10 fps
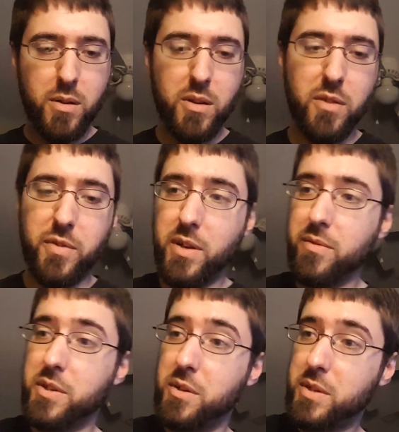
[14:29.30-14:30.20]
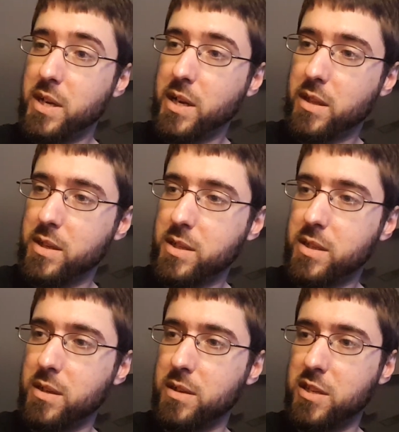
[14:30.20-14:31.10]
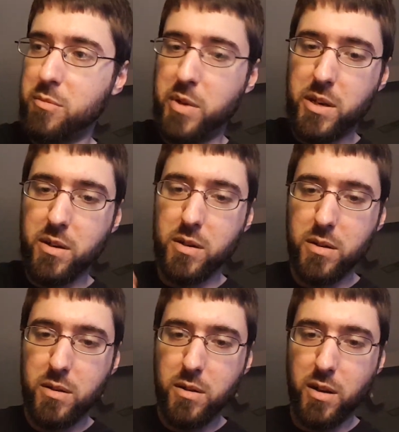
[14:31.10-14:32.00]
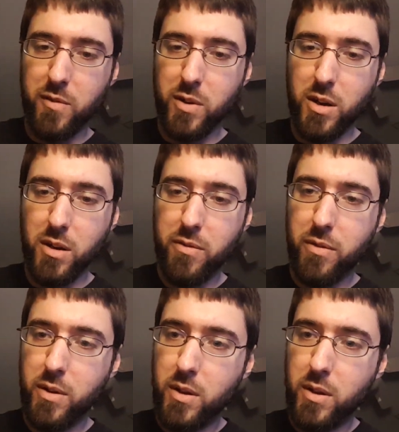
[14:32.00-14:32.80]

Now if you ever do take this speaker cover off,